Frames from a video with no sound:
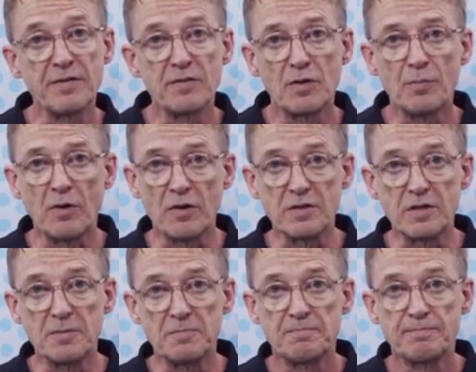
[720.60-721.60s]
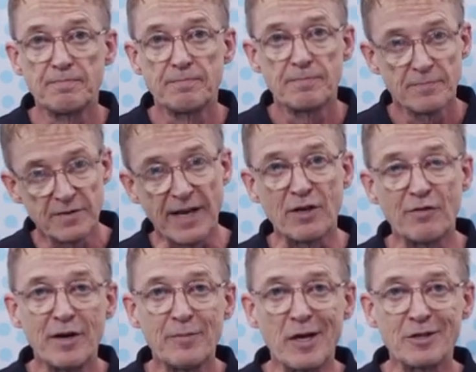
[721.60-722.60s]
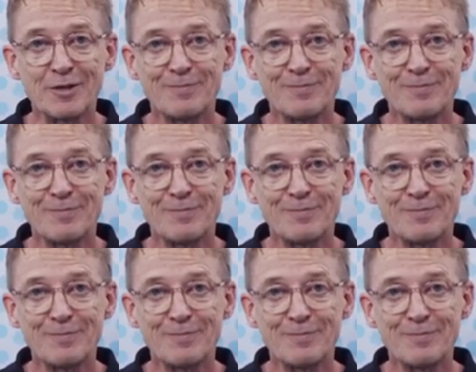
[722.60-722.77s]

topology. Thank you very much.